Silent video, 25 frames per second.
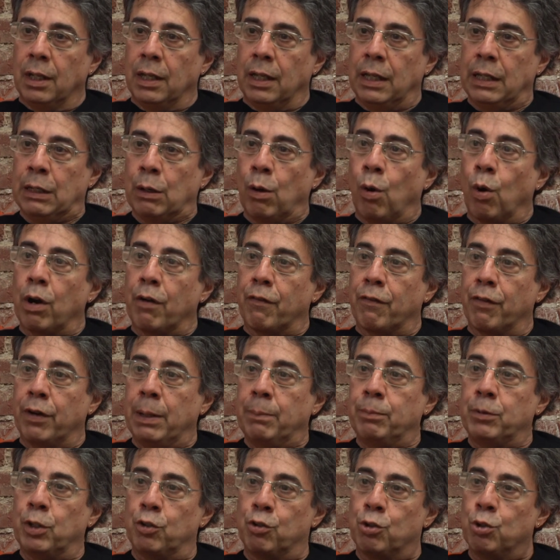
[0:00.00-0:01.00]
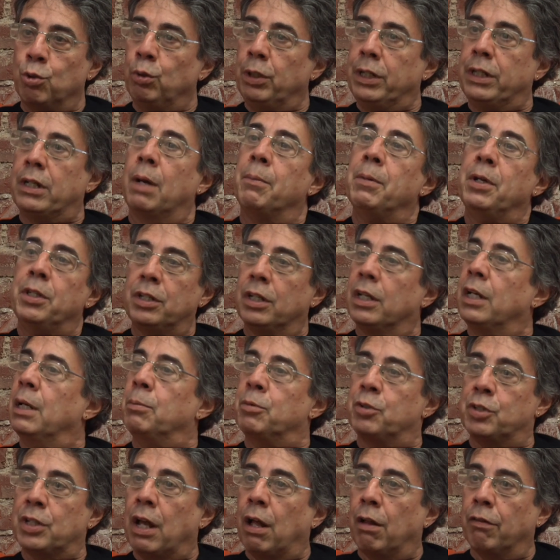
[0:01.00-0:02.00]
in order for him to truly come into
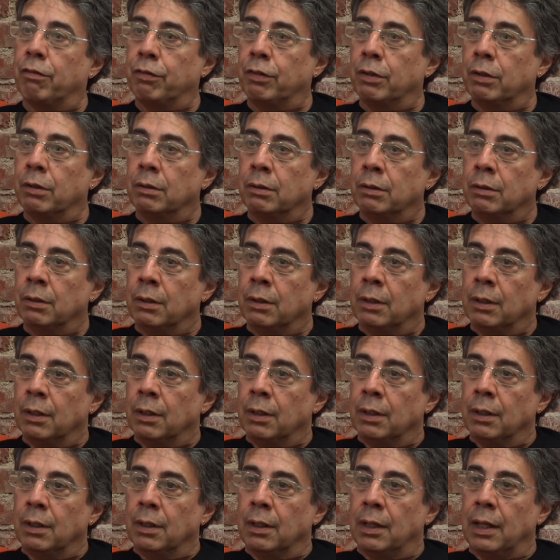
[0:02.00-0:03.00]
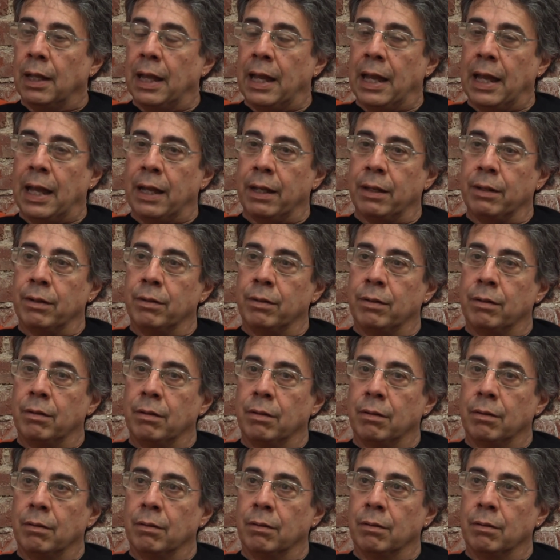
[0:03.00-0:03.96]
himself and